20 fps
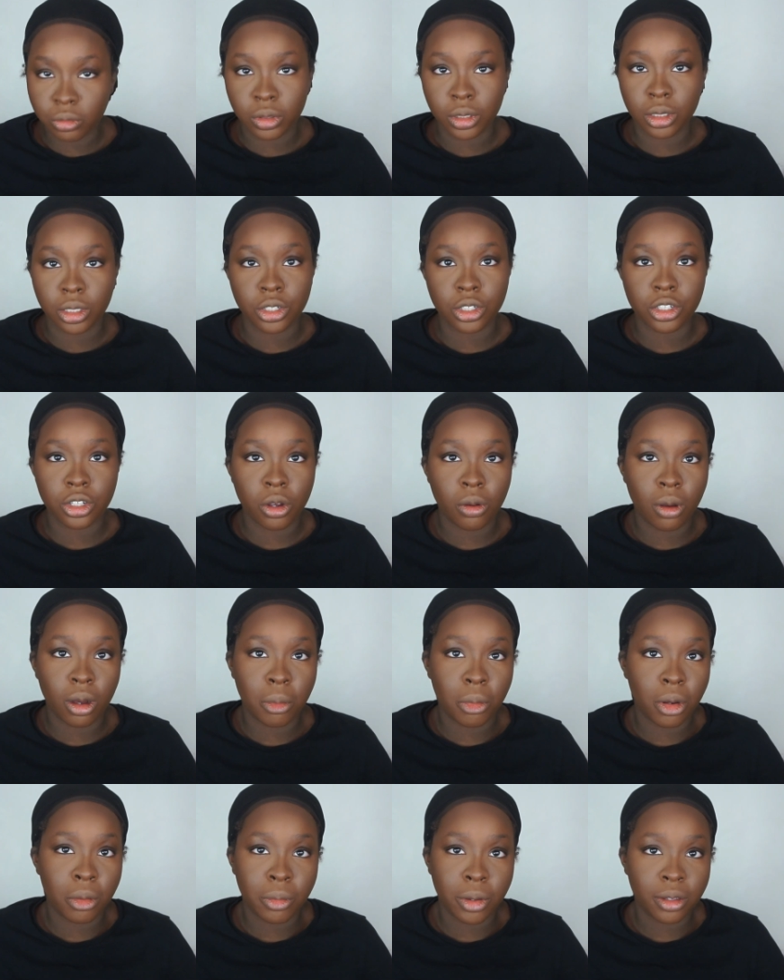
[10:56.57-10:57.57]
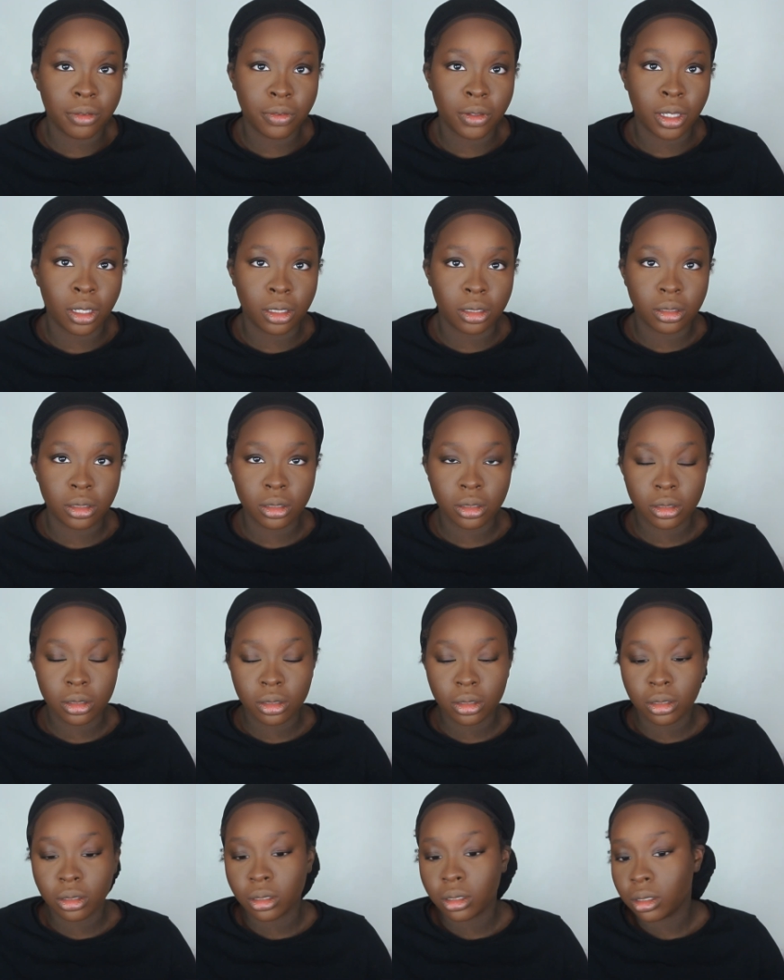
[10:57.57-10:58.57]
really show up on my face
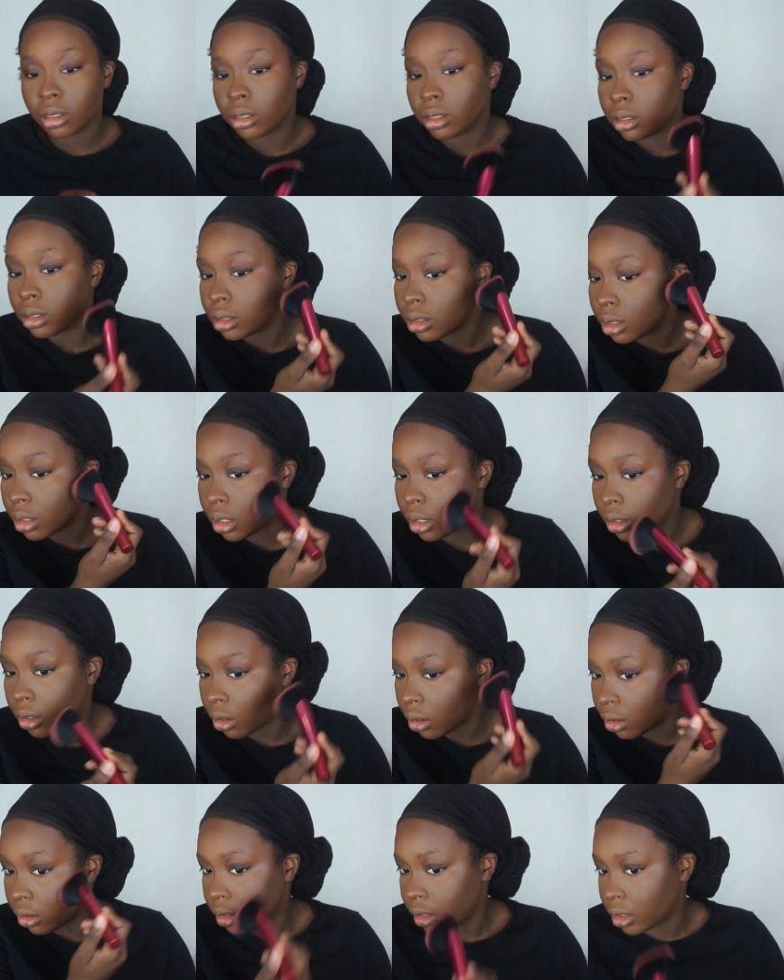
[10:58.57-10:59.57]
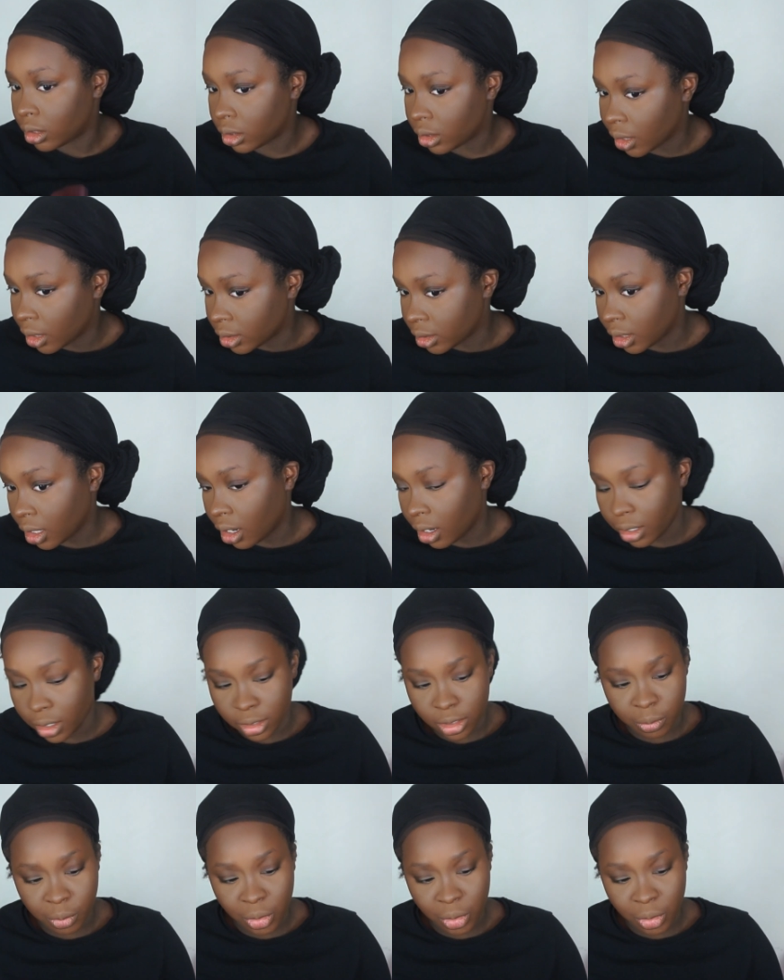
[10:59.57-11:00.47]
at all. It does not. It's